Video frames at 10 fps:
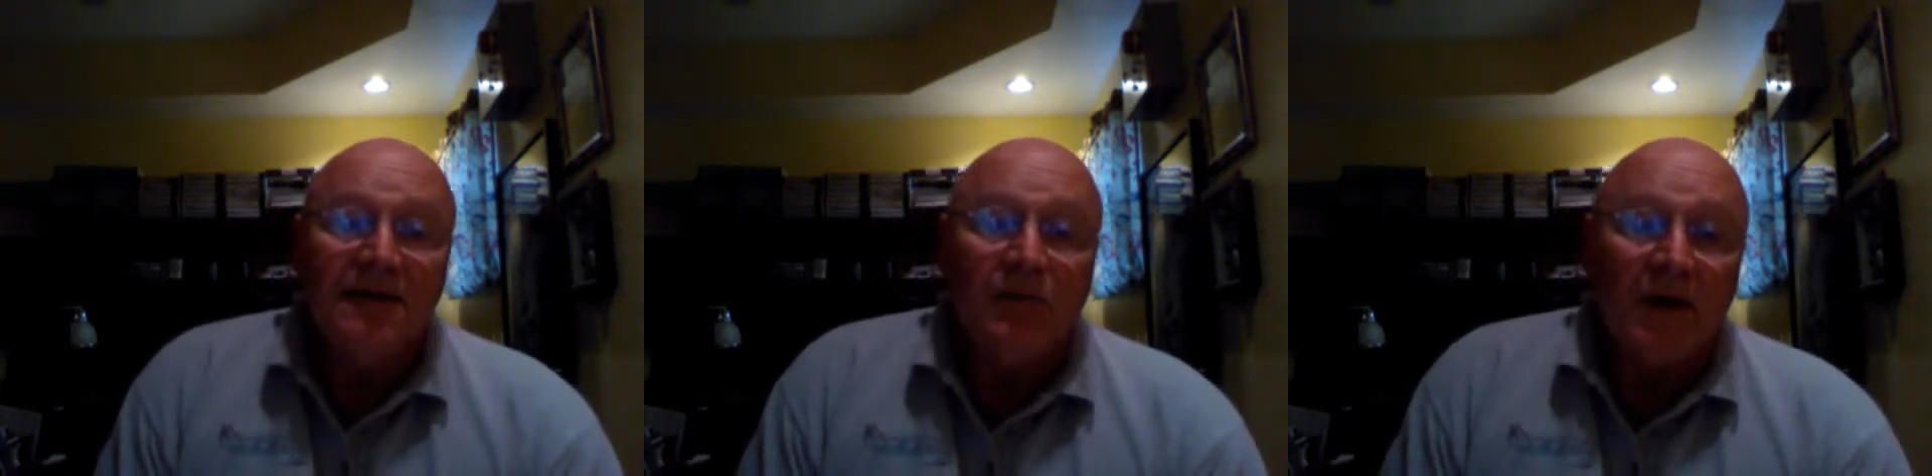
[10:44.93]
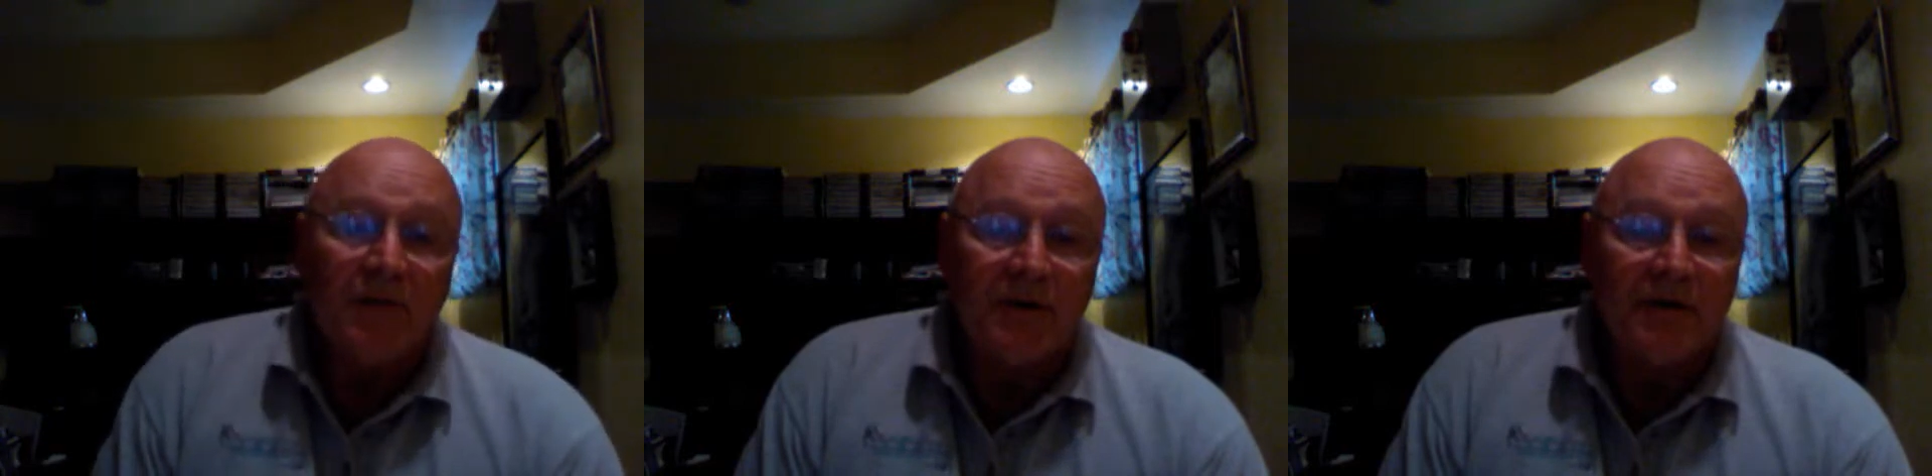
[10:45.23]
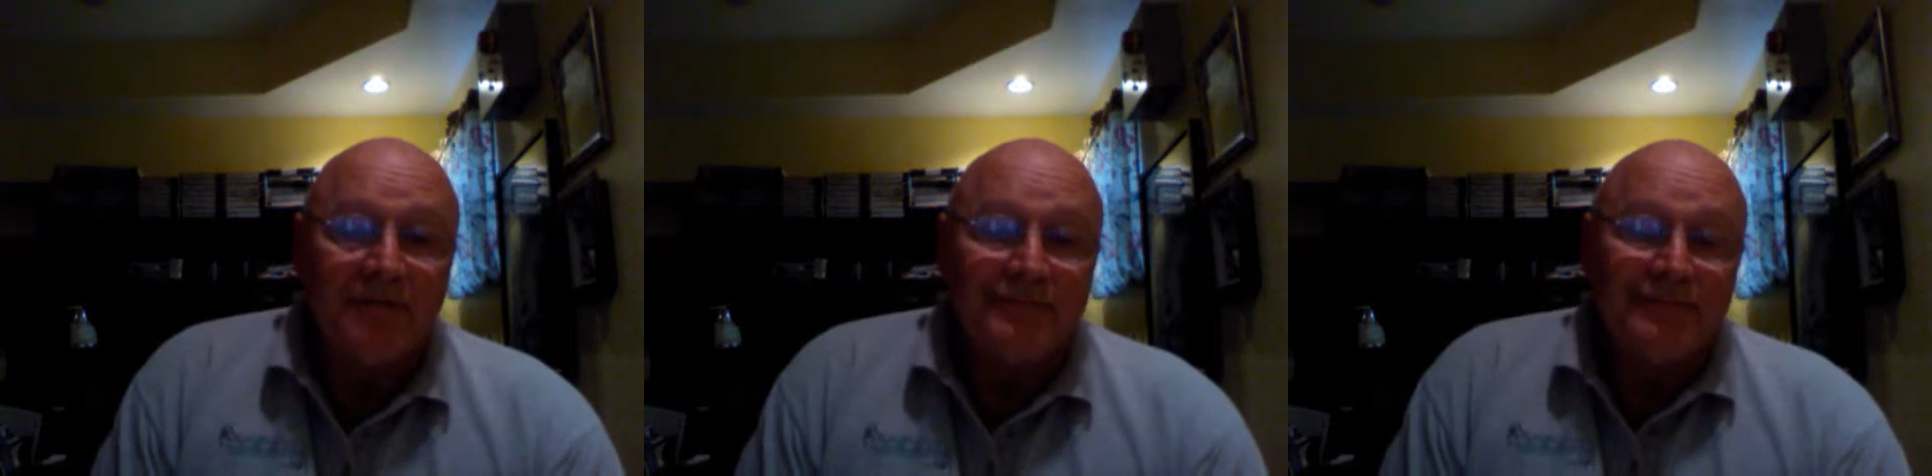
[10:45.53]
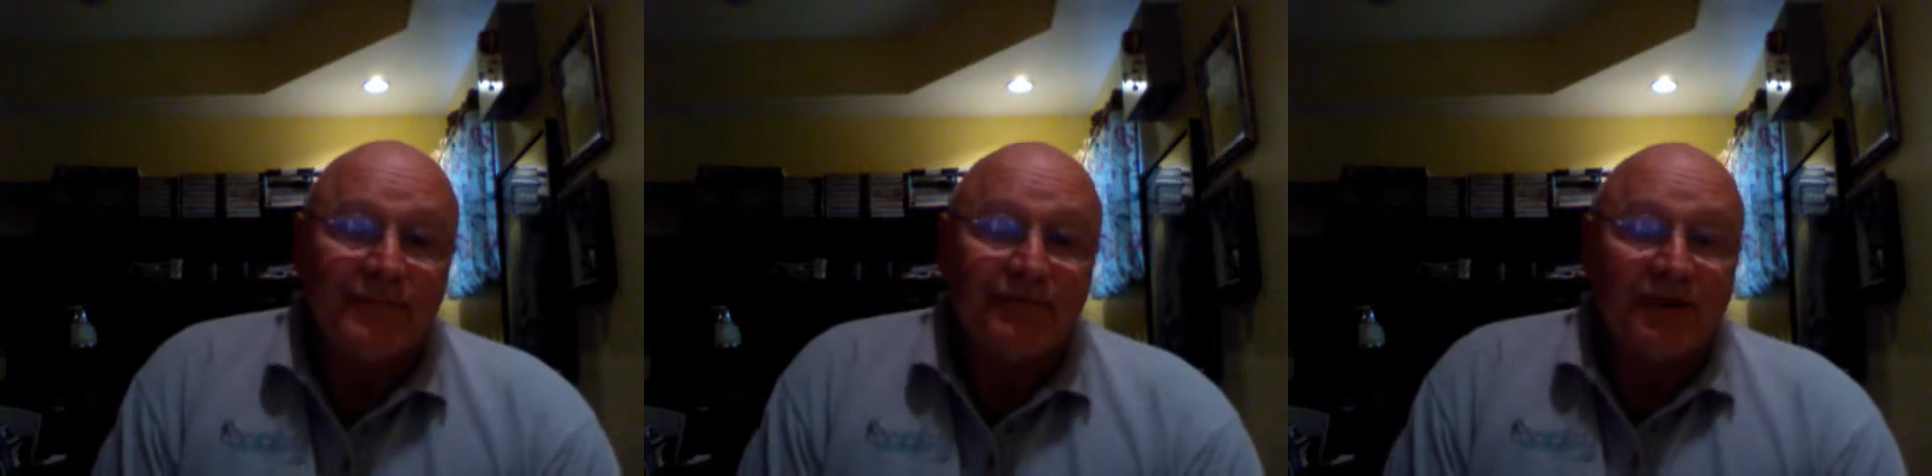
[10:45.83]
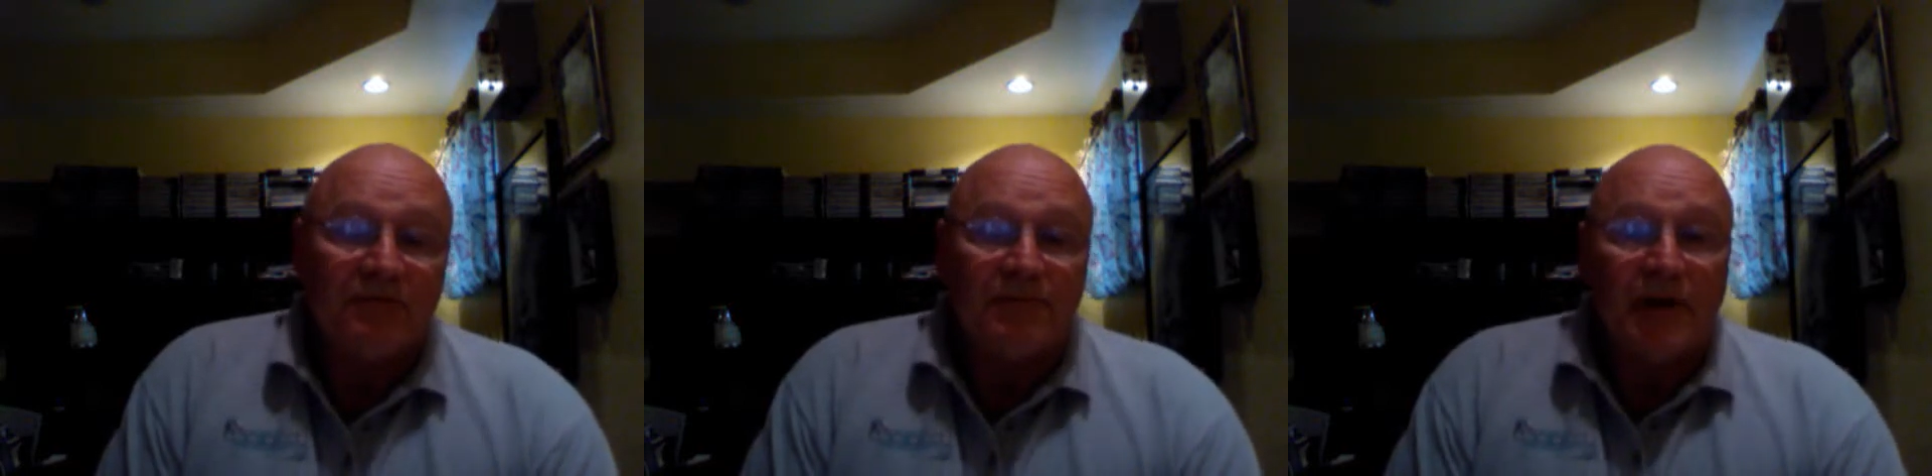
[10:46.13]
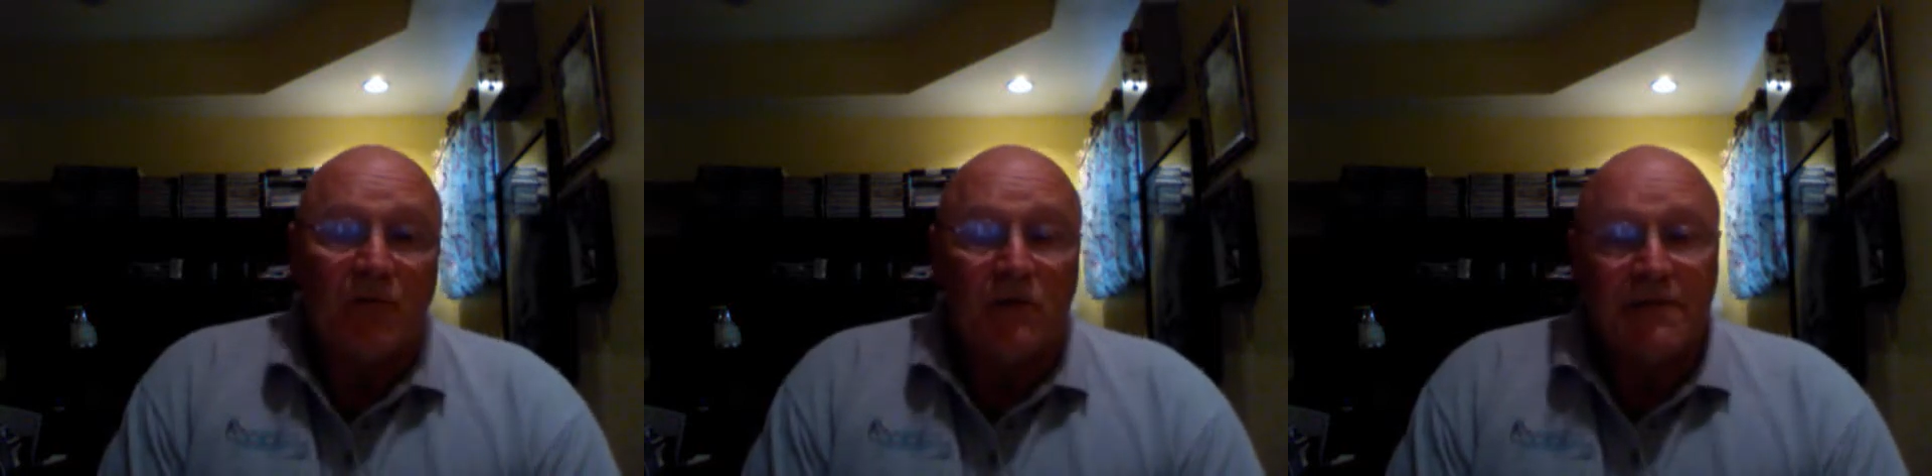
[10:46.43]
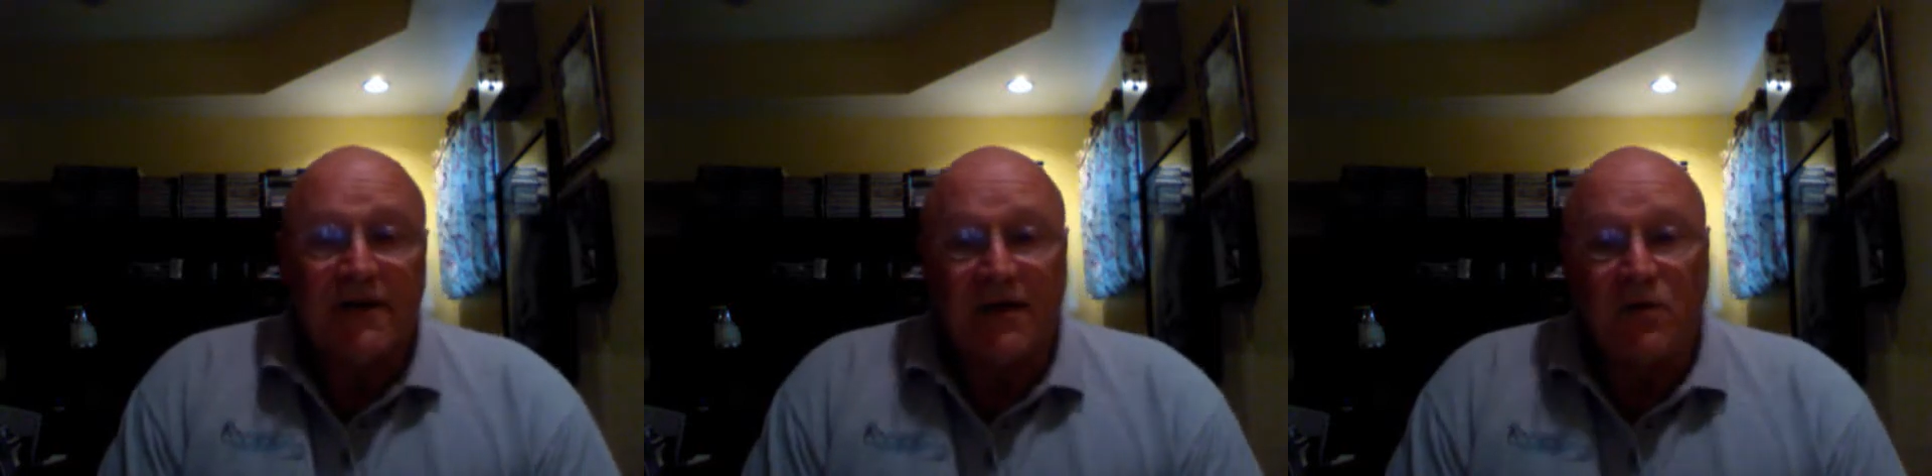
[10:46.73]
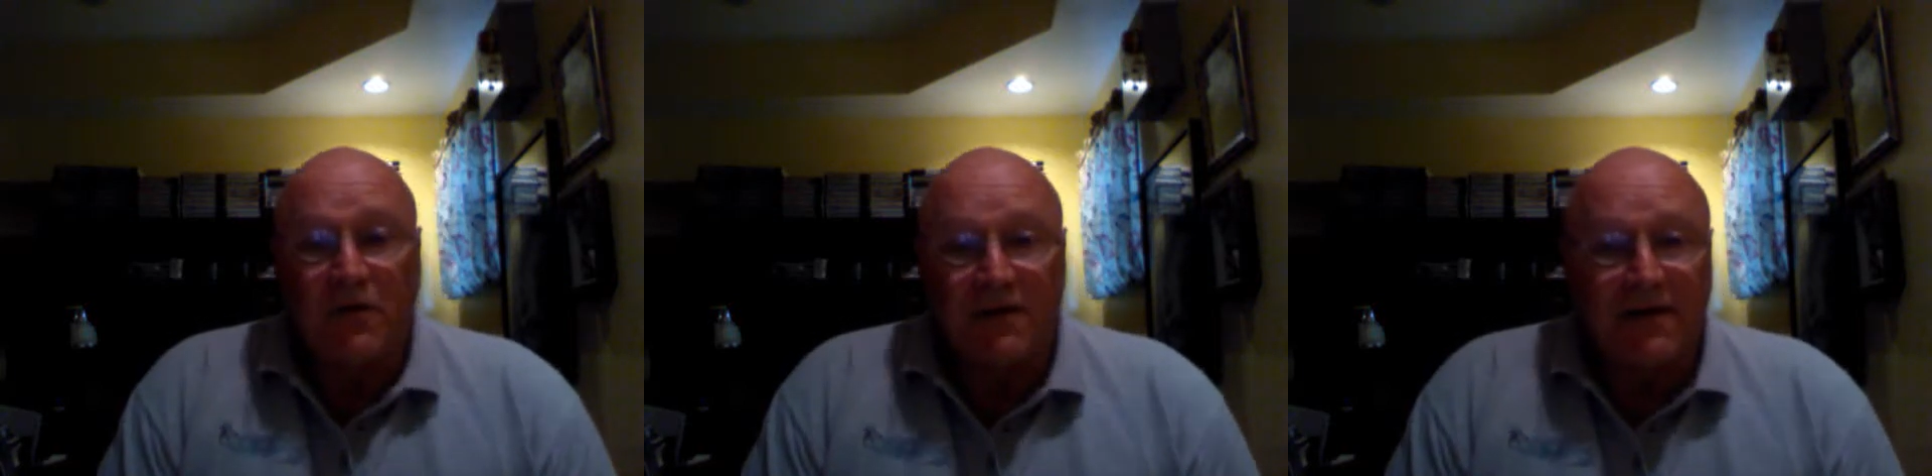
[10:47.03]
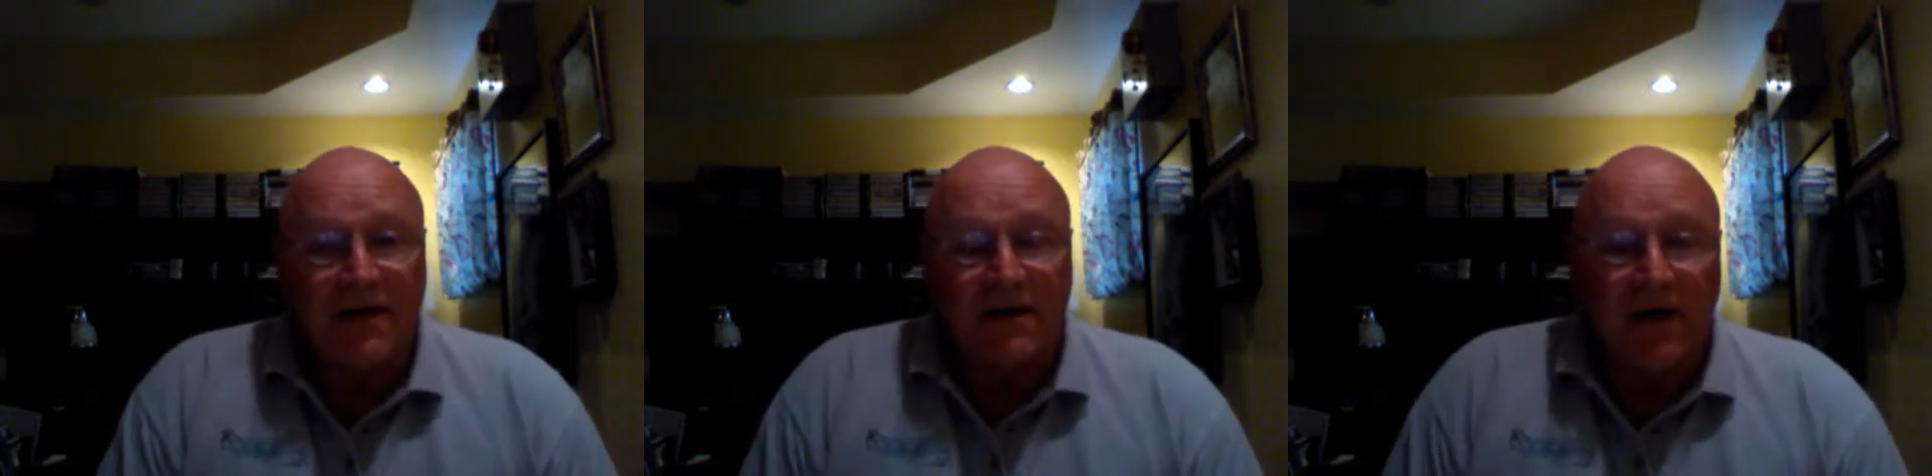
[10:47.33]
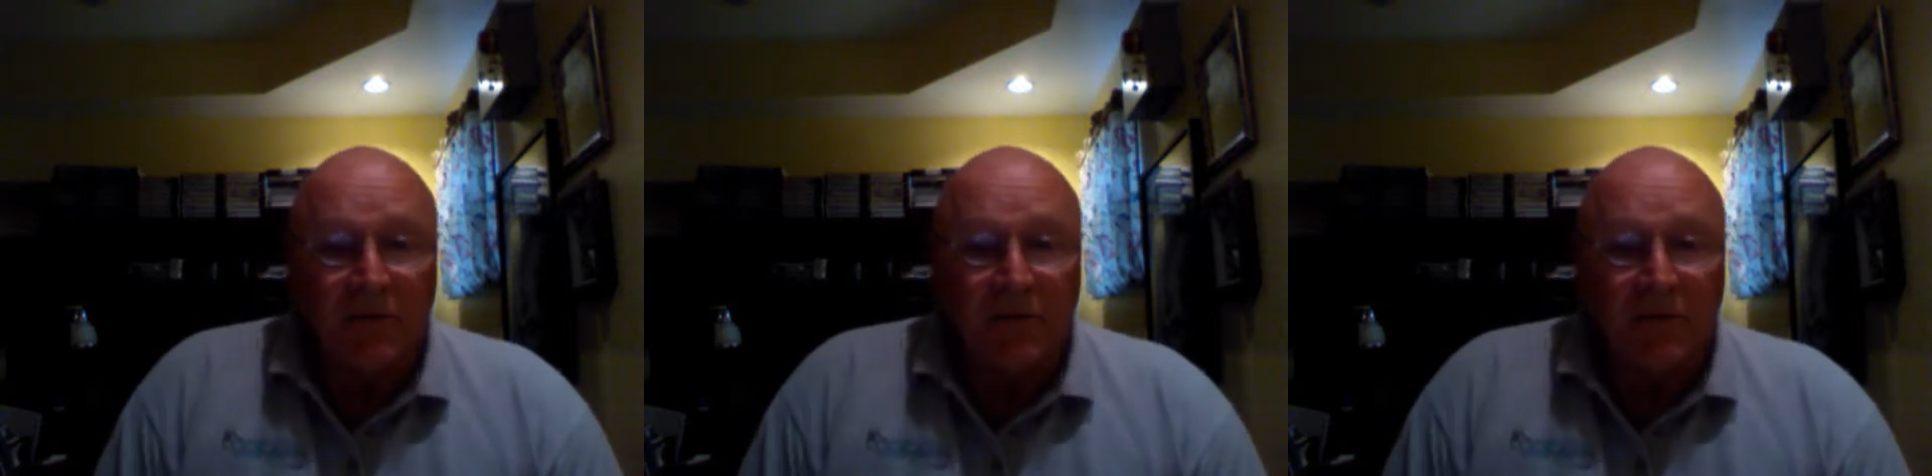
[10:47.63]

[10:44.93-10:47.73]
Why would a 300-pound woman take a 1 a day and a